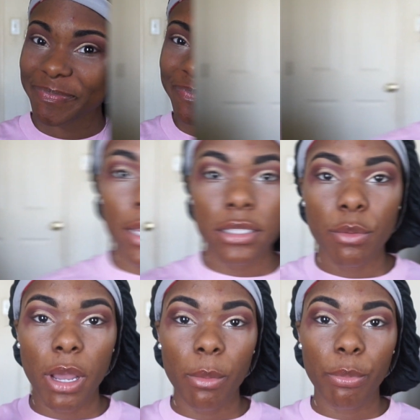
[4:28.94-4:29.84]
All right guys, so
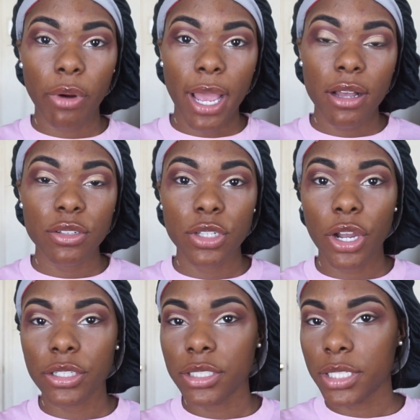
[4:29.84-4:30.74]
my brows
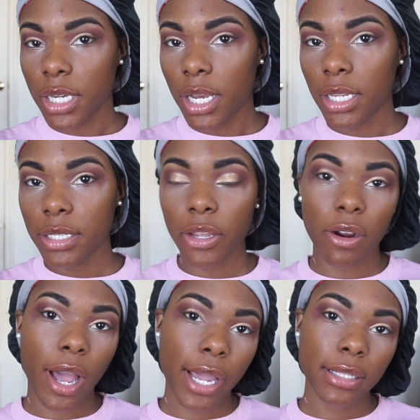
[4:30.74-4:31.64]
are done.
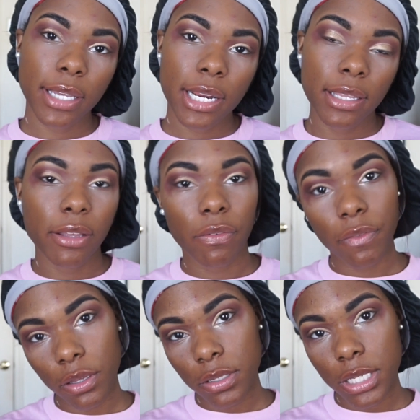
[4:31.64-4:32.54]
They're highlighted, they're
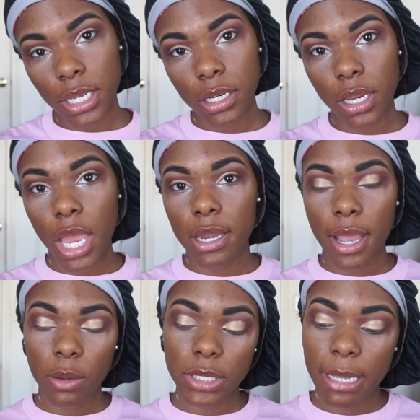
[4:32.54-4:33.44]
filled in.
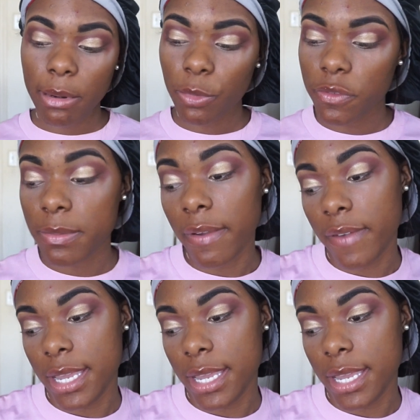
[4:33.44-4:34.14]
Now it's time to move to my